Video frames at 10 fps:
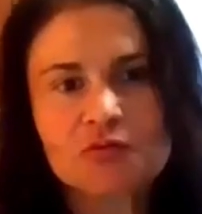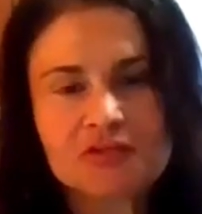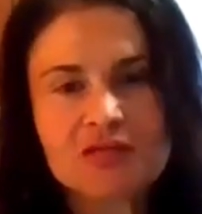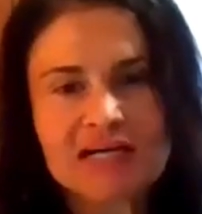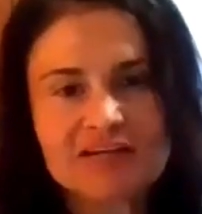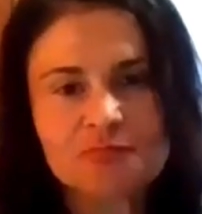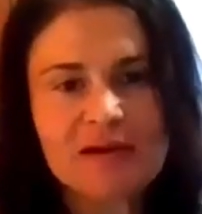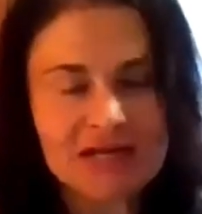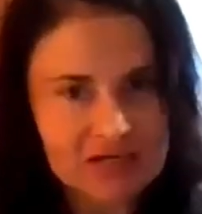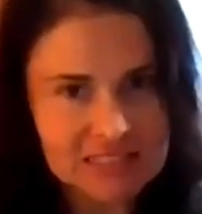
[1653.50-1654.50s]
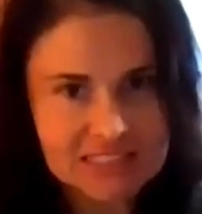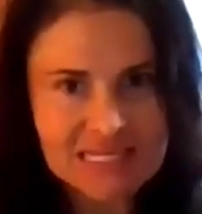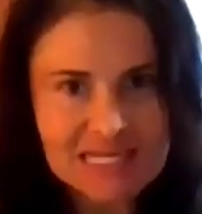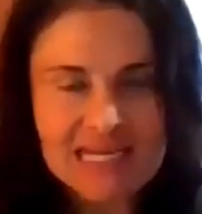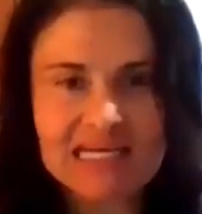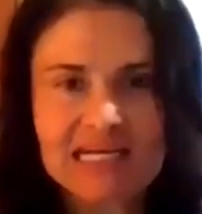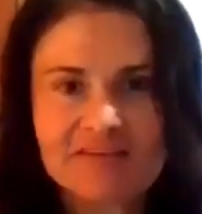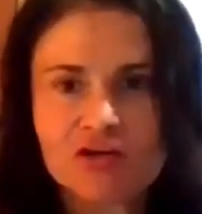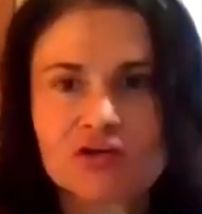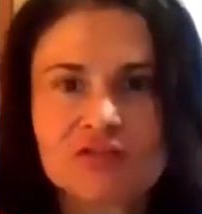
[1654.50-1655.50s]
a lot of parents, and I've
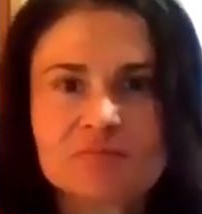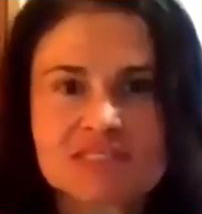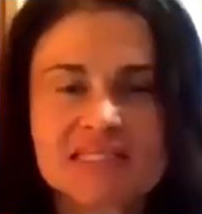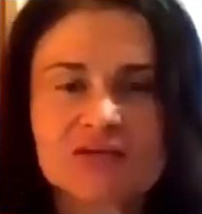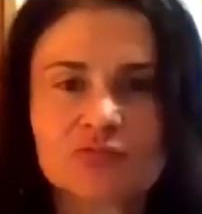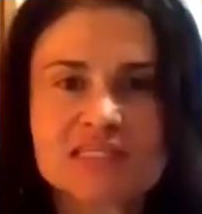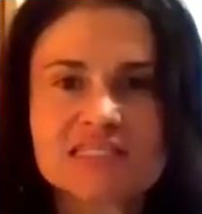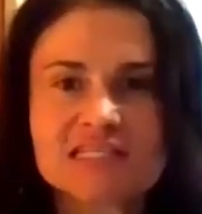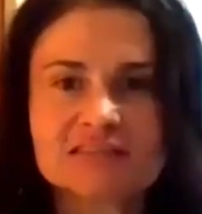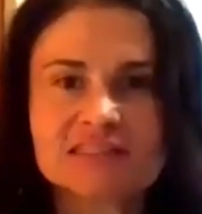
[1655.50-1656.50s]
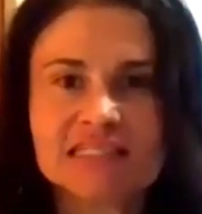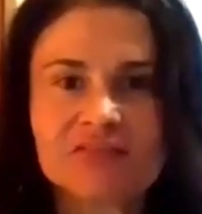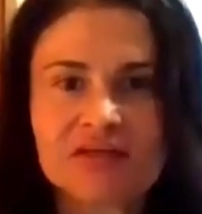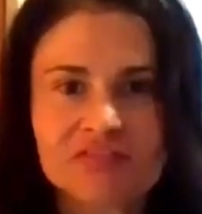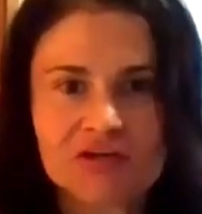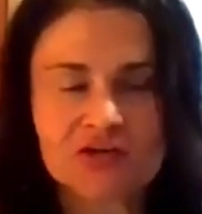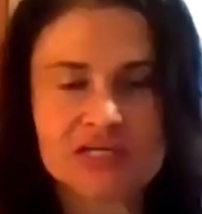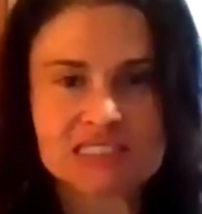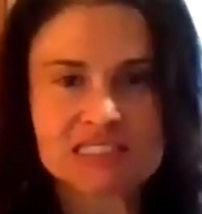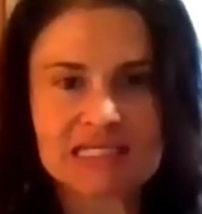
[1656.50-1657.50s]
heard them say recently that they're
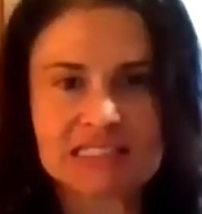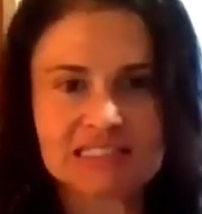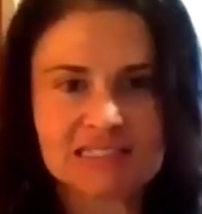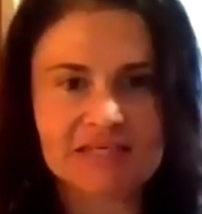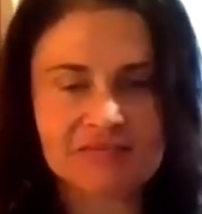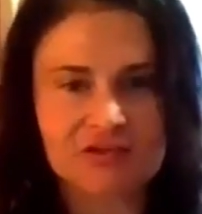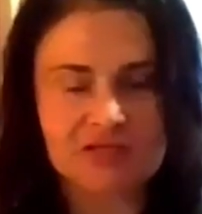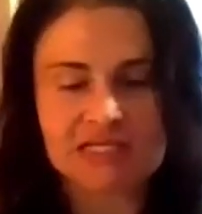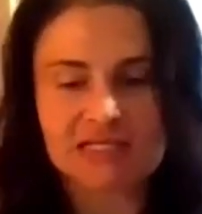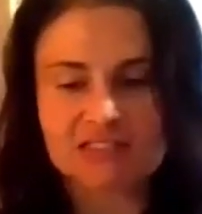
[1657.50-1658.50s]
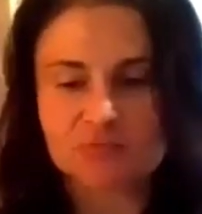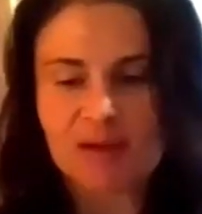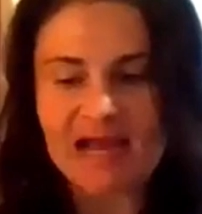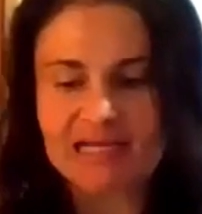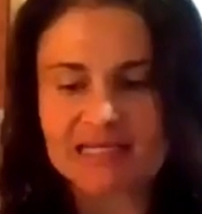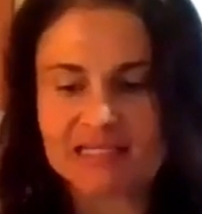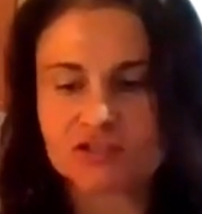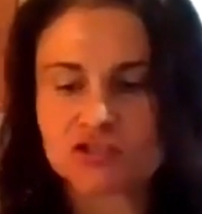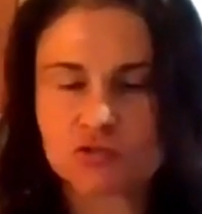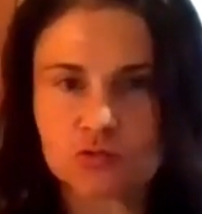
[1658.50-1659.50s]
excited to get their kids back in
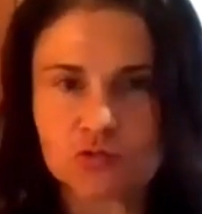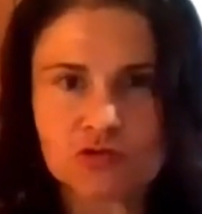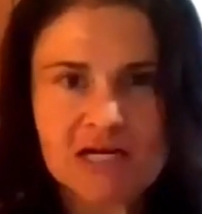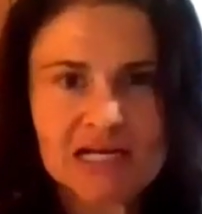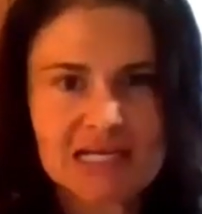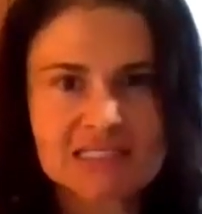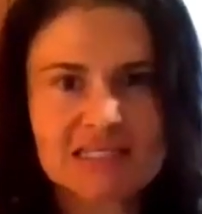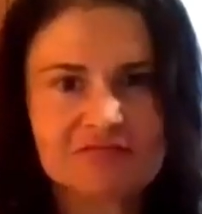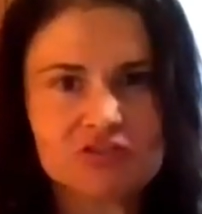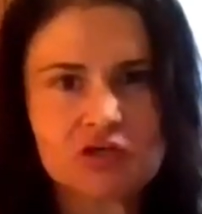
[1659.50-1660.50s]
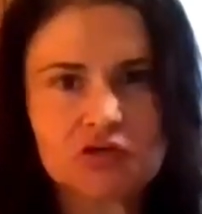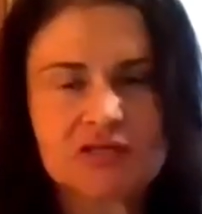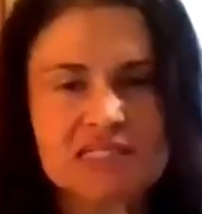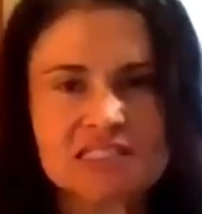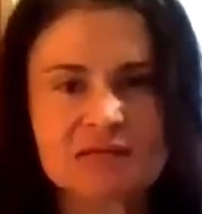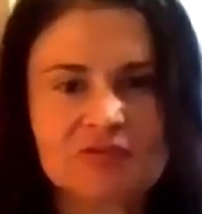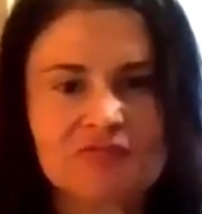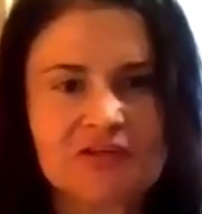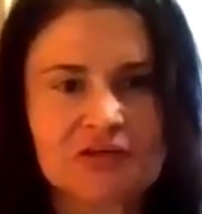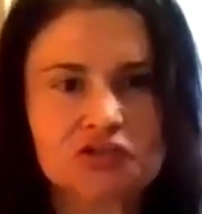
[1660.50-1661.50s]
school because they've noticed some of
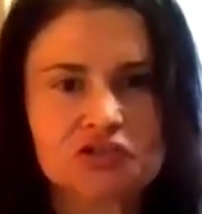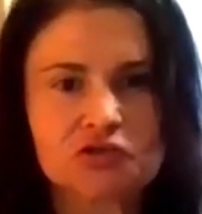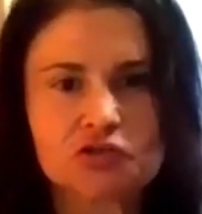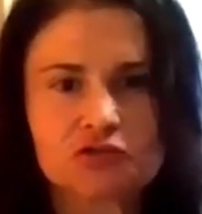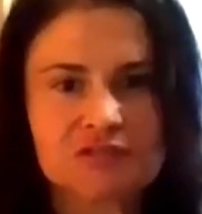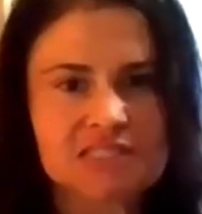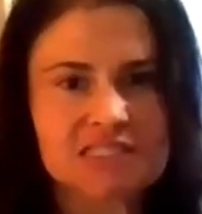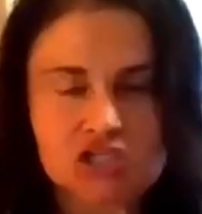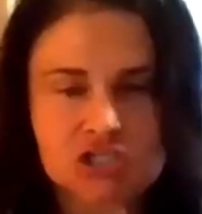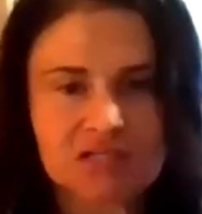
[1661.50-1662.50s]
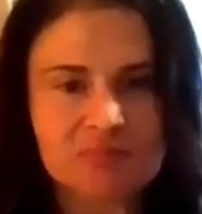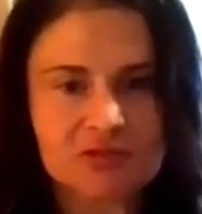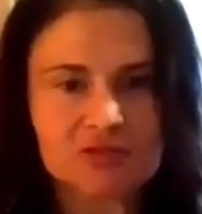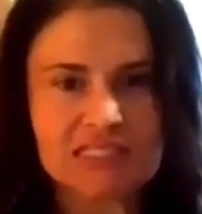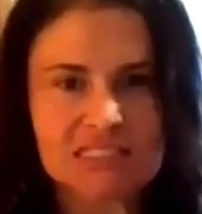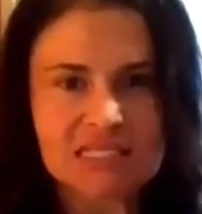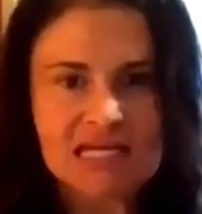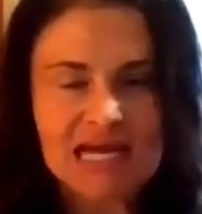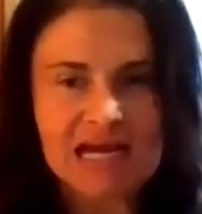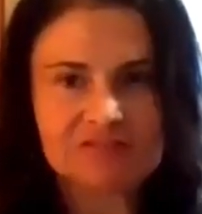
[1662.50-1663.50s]
their socialization abilities
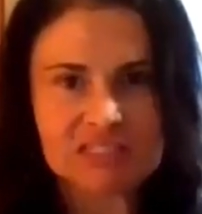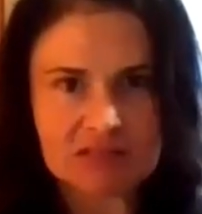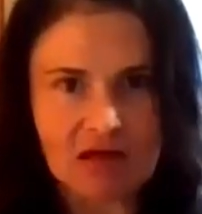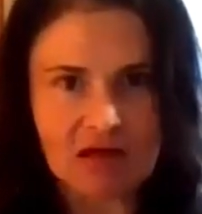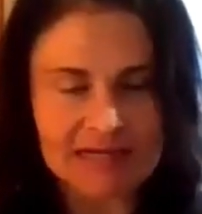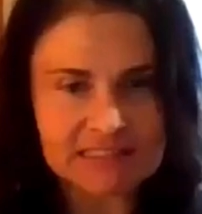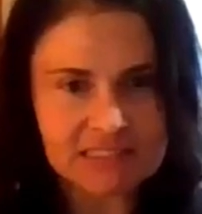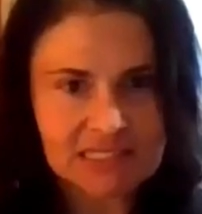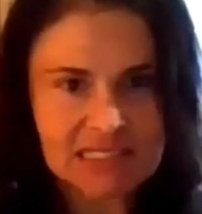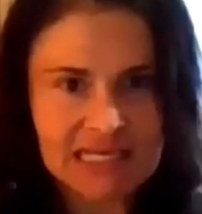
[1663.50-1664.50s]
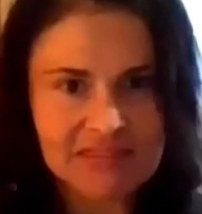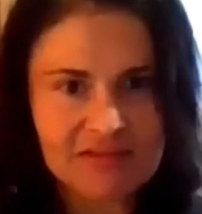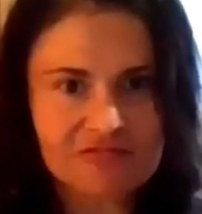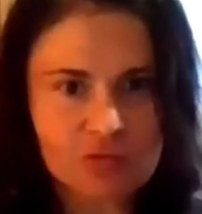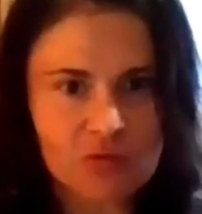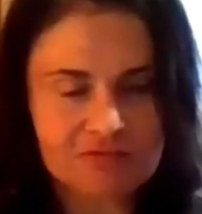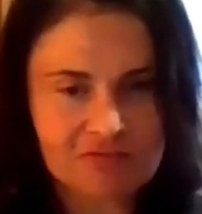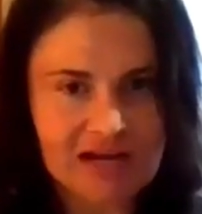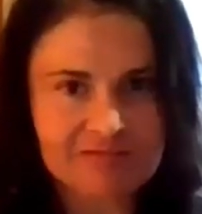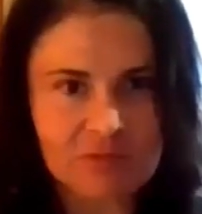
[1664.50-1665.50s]
have declined in the 4 and
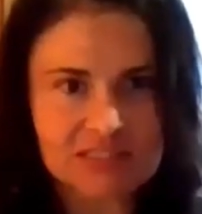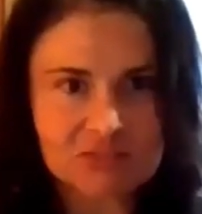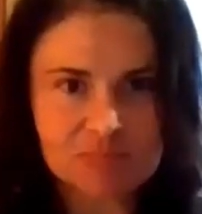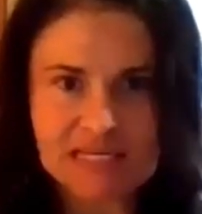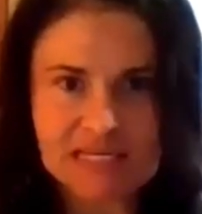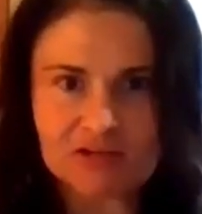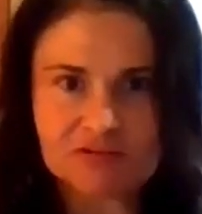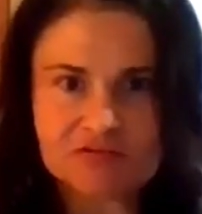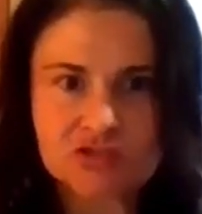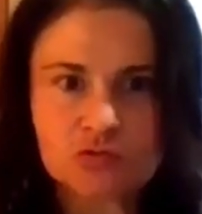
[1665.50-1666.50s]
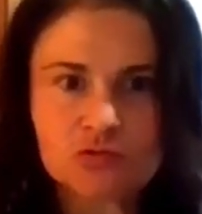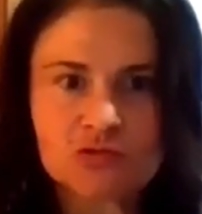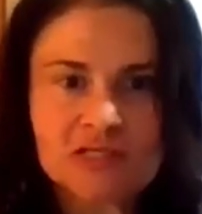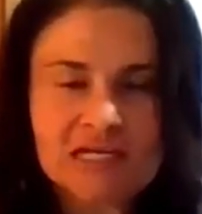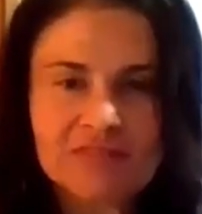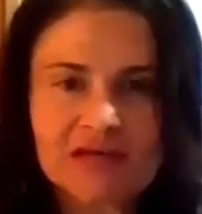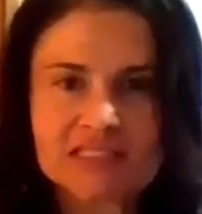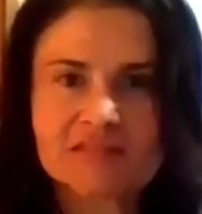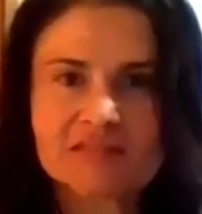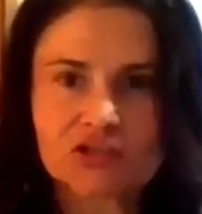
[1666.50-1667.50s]
5 months being out of school, that
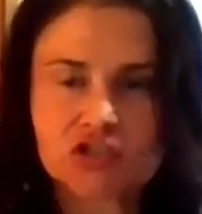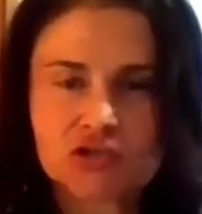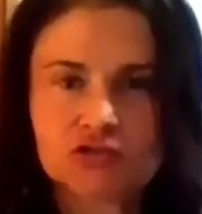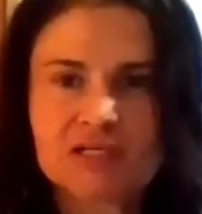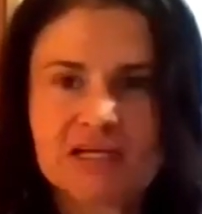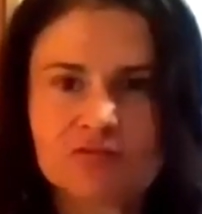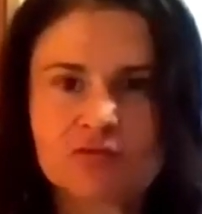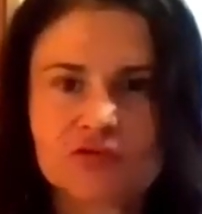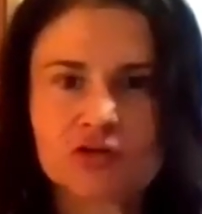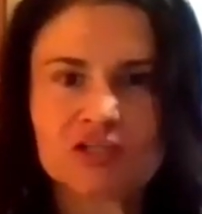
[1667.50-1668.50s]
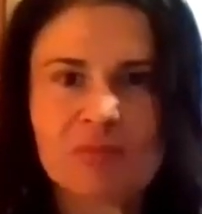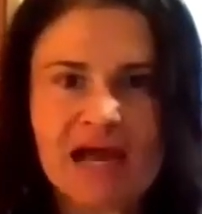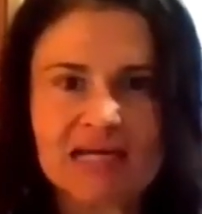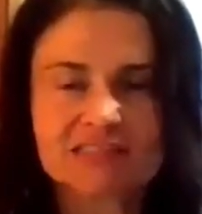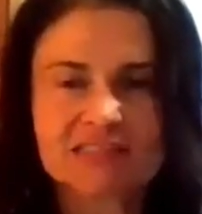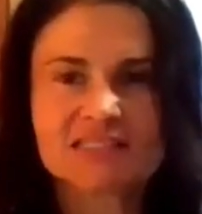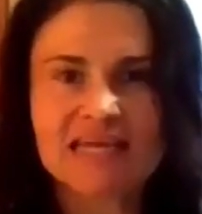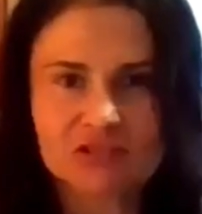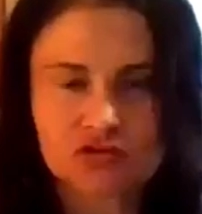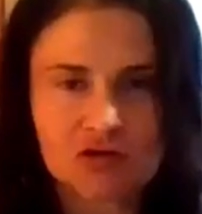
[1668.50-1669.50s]
their children have reverted back to
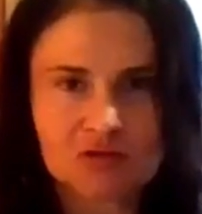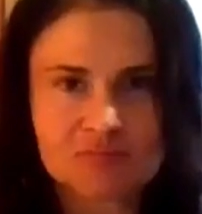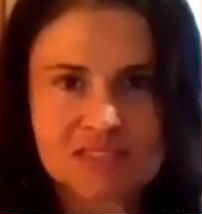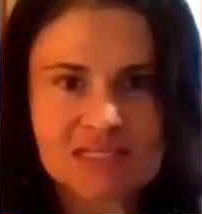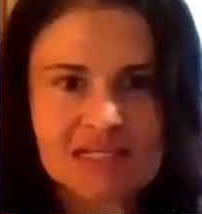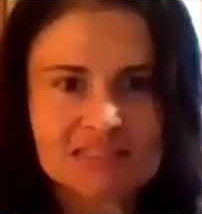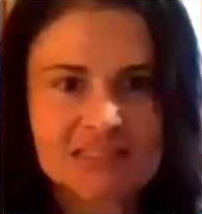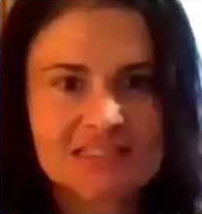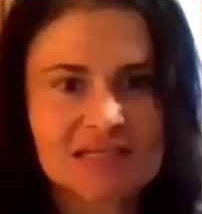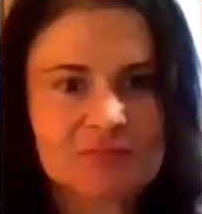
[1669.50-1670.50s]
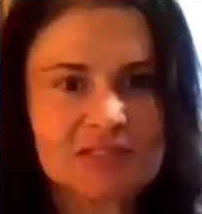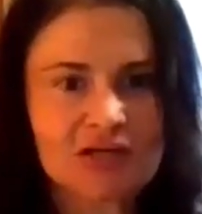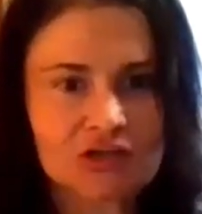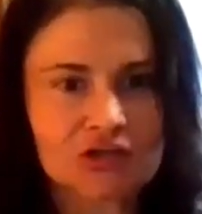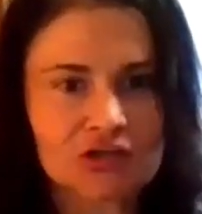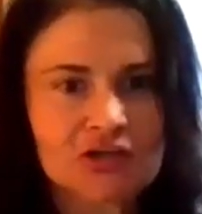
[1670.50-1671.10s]
tantrums, to some younger,